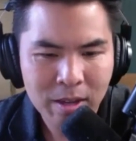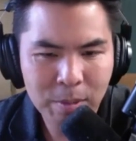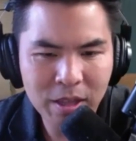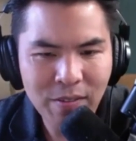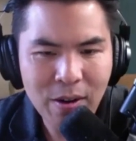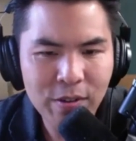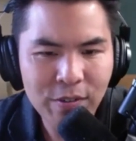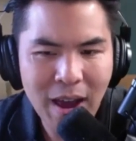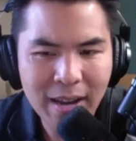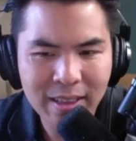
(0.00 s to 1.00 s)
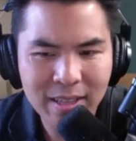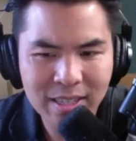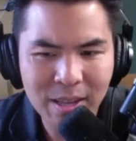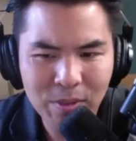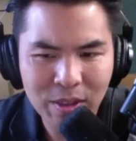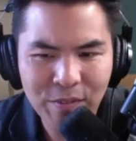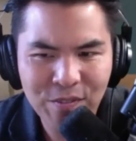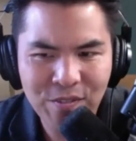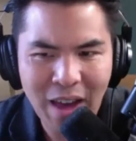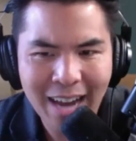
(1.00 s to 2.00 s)
But the very fact that something
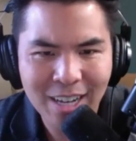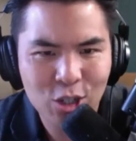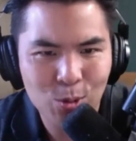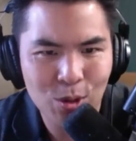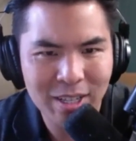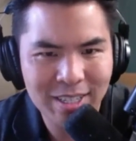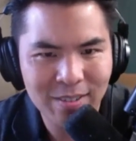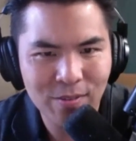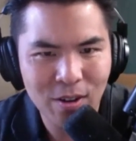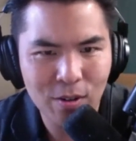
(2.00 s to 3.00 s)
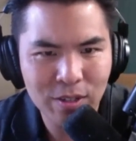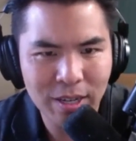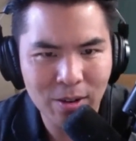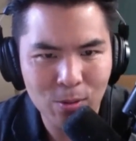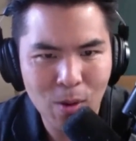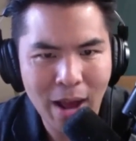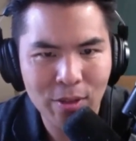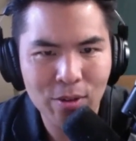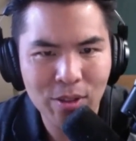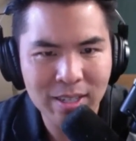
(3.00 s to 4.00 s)
factual is involved here
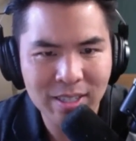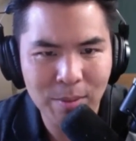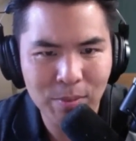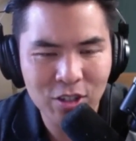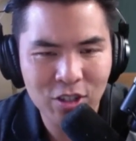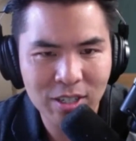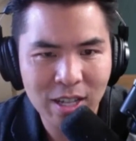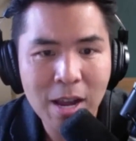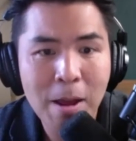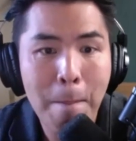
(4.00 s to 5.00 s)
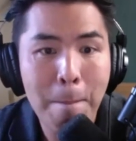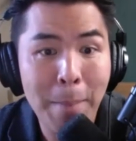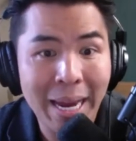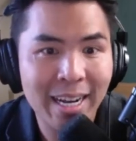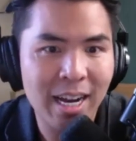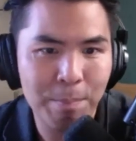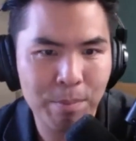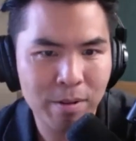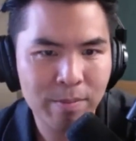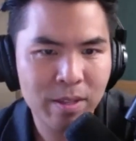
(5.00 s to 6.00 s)
rather than something just made
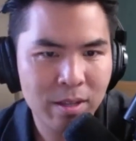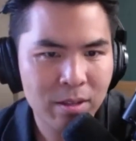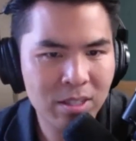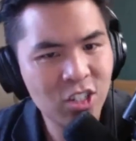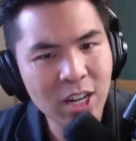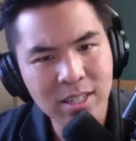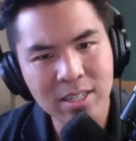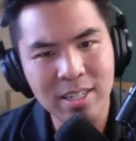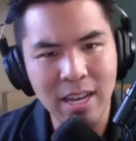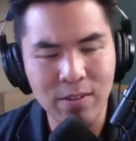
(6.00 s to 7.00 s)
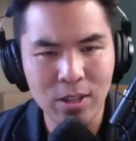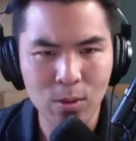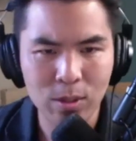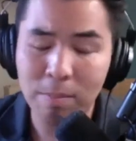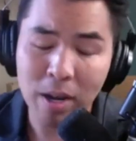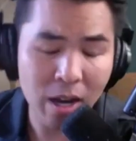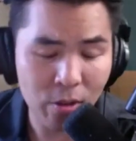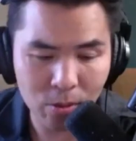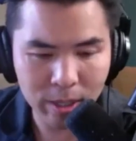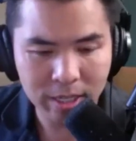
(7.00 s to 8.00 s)
up suggested to David Lewis, among
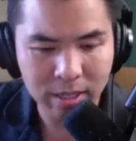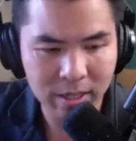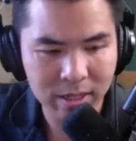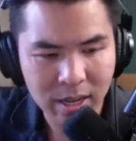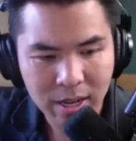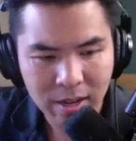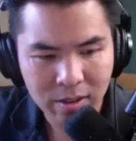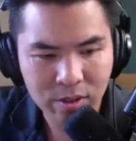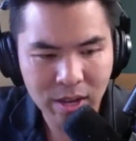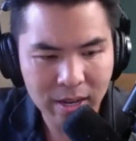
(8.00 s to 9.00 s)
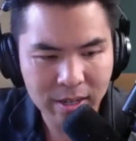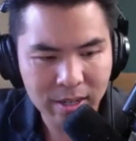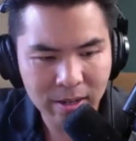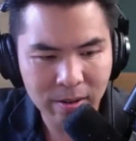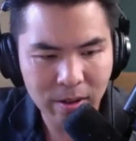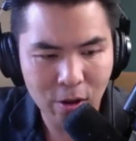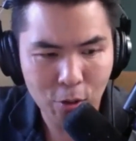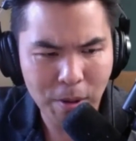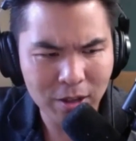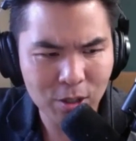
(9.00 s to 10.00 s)
other reasons, that
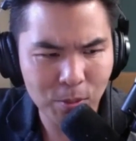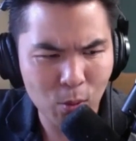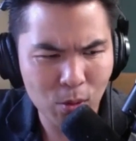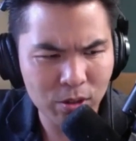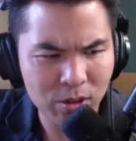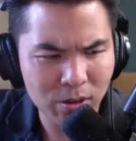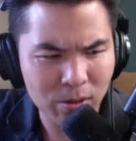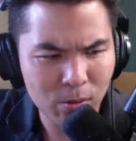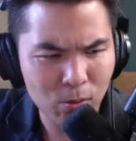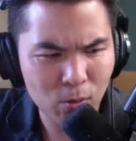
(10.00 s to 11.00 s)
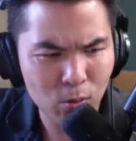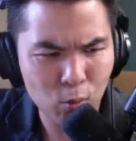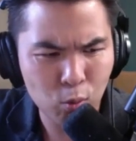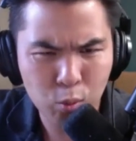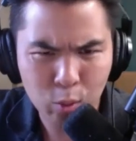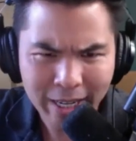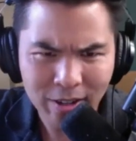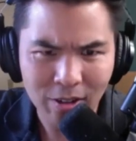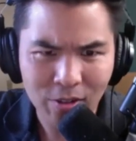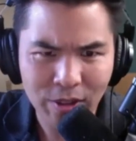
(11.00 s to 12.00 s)
other possible worlds are
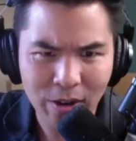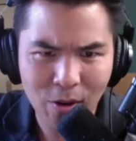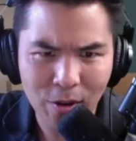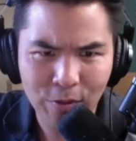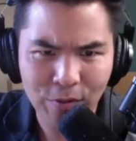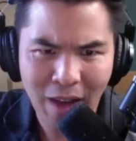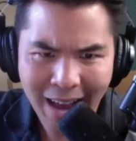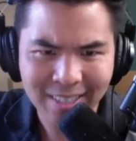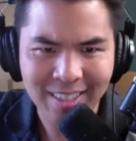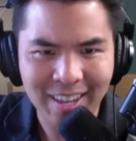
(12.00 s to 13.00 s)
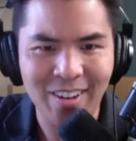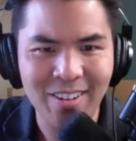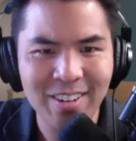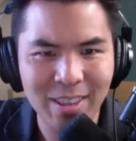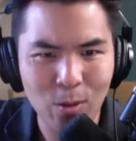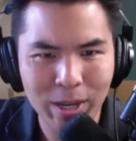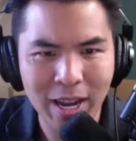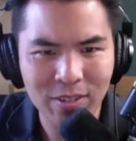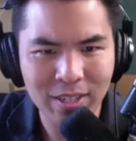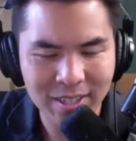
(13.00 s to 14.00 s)
real. There are facts there that we
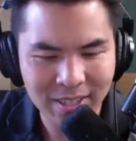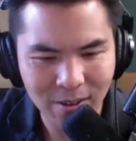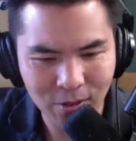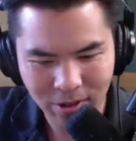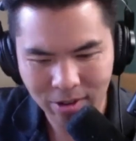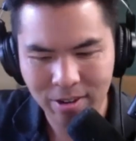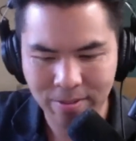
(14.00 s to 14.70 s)
have to discover.